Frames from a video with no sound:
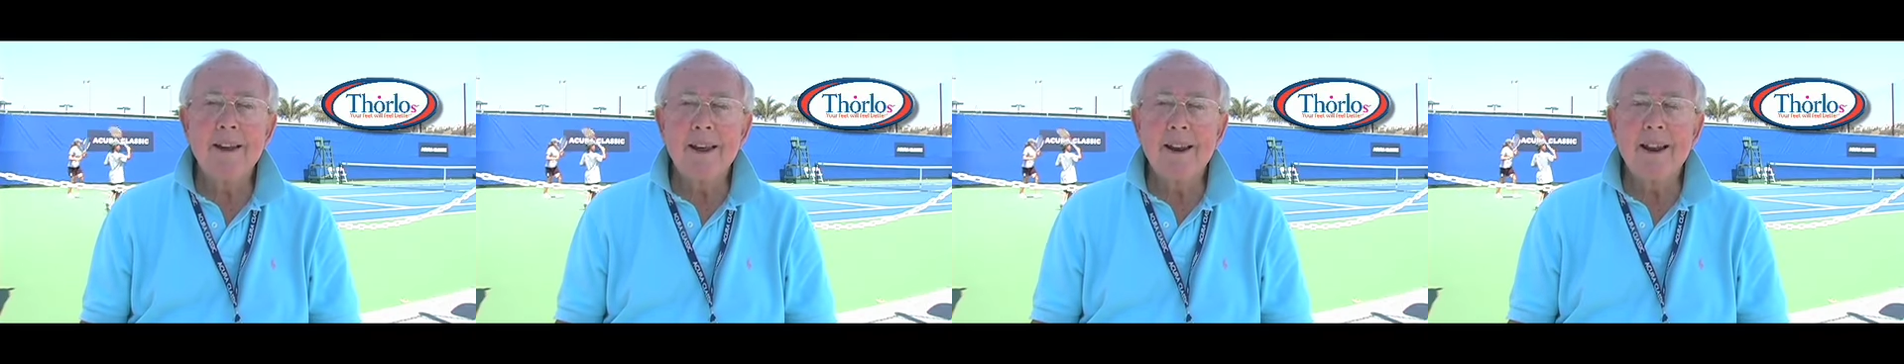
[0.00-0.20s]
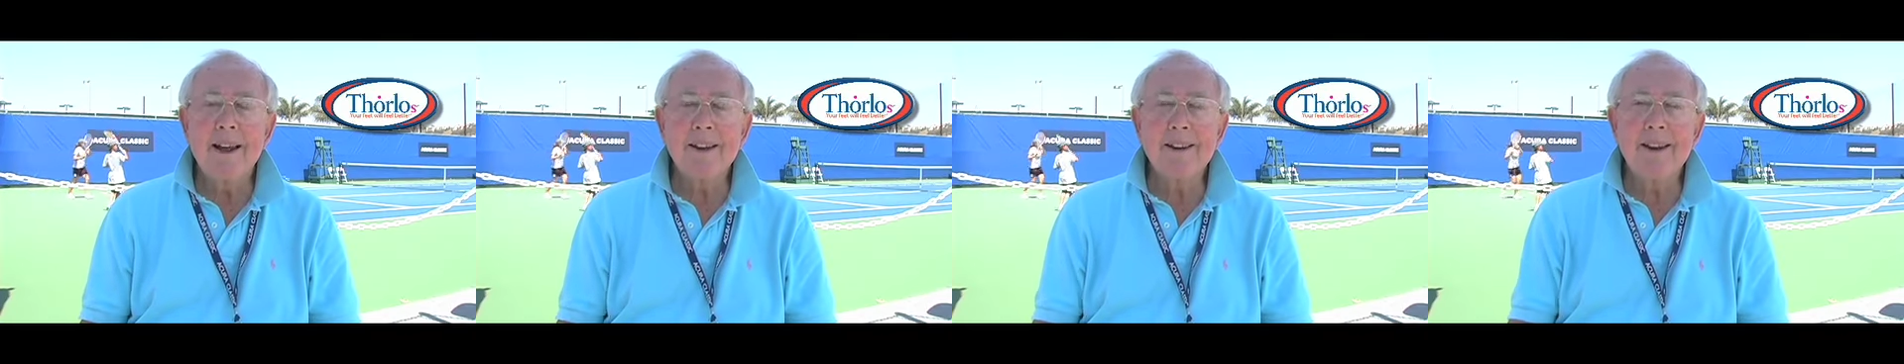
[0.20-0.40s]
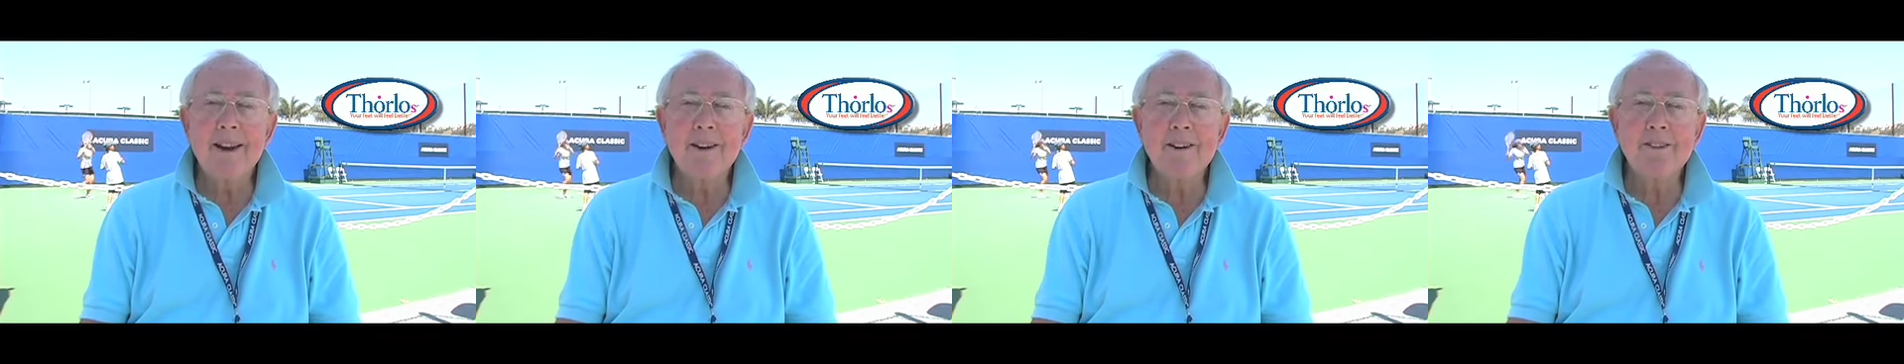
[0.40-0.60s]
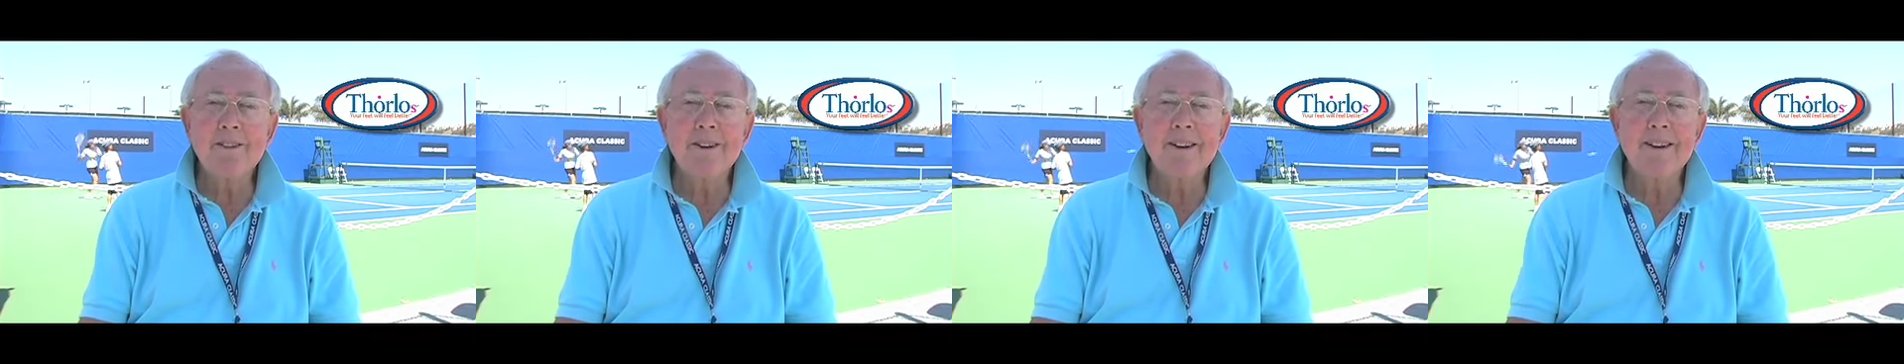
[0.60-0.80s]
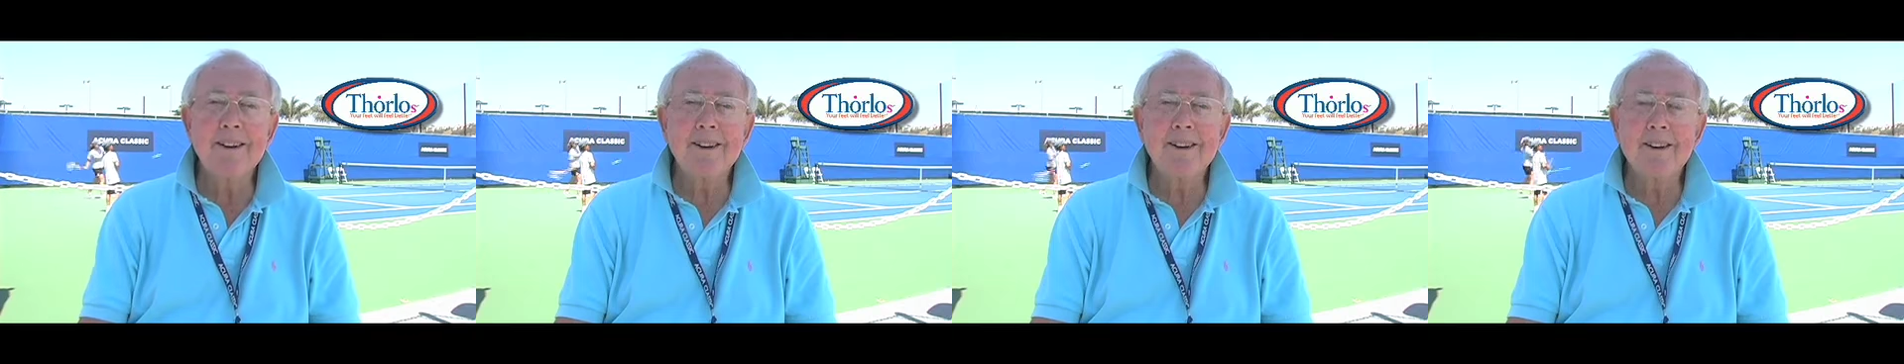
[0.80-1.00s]
And I
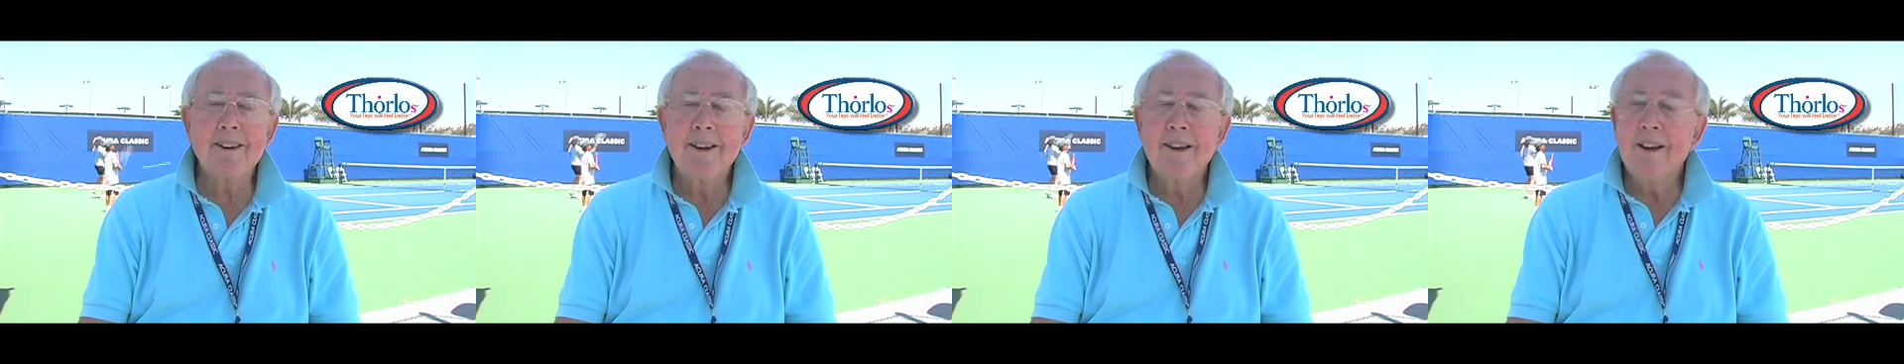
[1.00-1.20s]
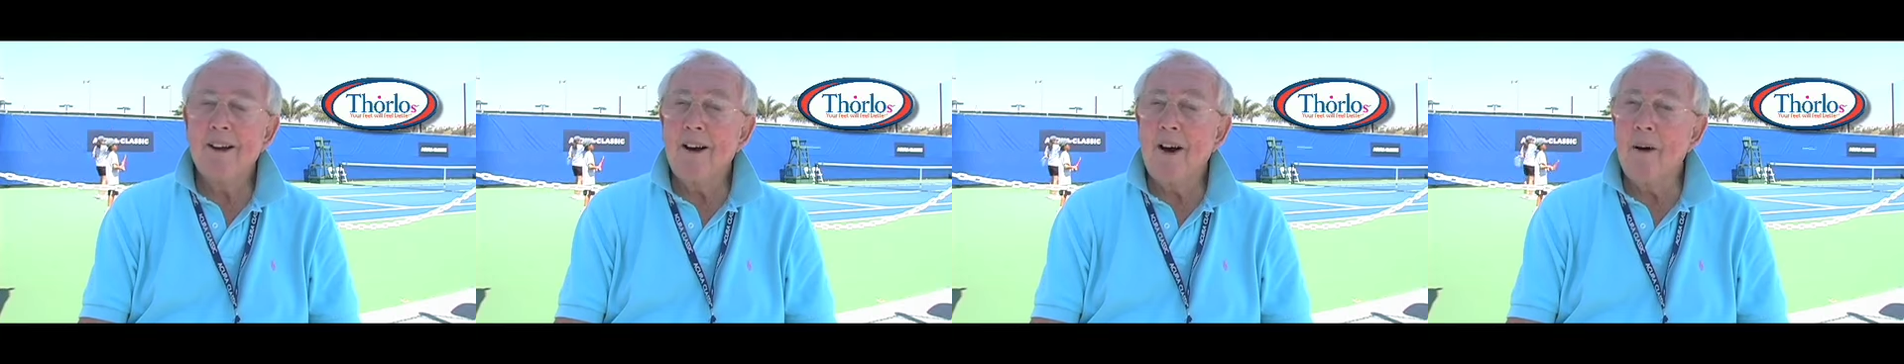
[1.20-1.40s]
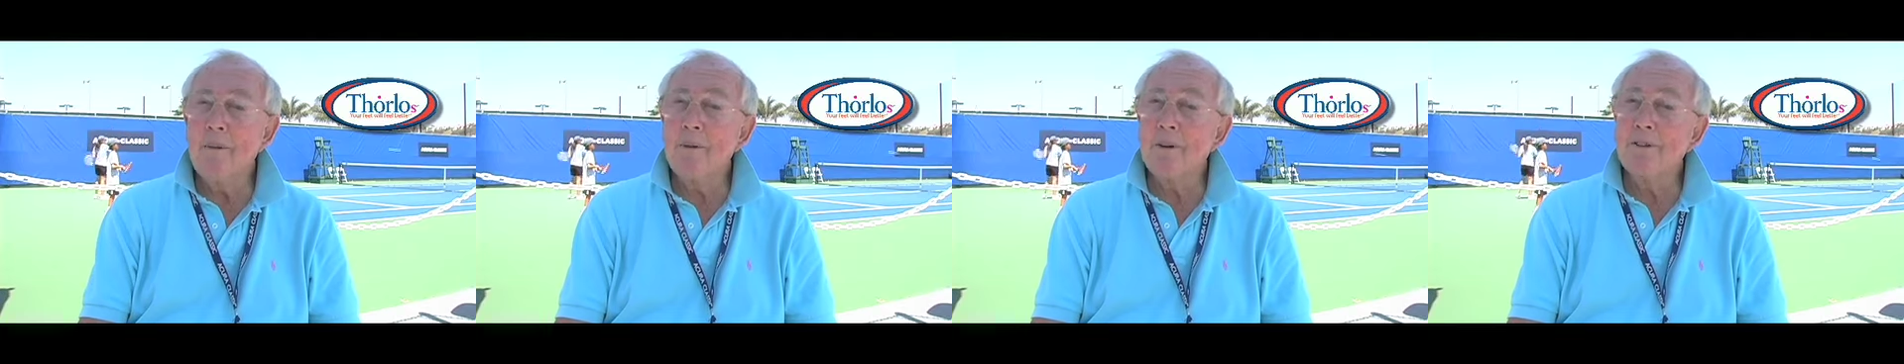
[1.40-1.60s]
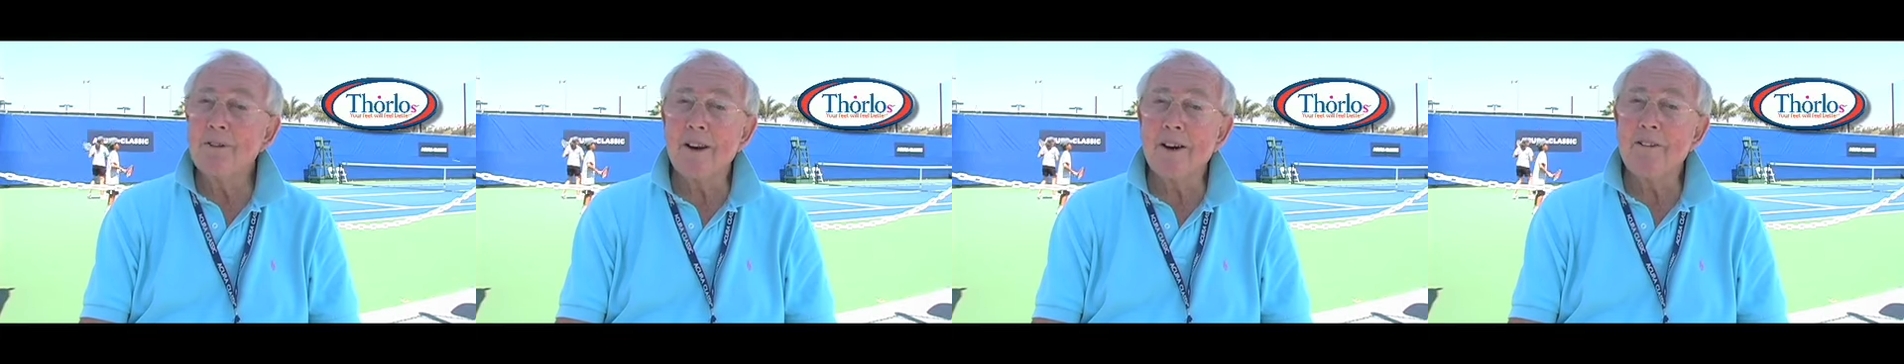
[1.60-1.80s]
guarantee you, almost